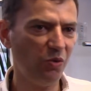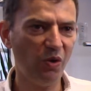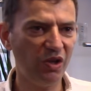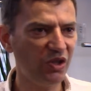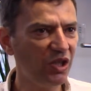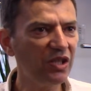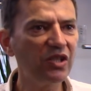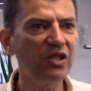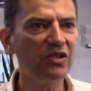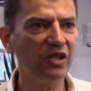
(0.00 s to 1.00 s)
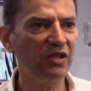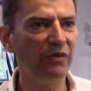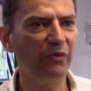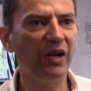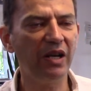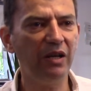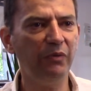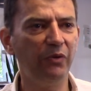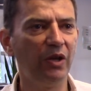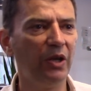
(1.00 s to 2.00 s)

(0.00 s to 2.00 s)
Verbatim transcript: who are 60, 65,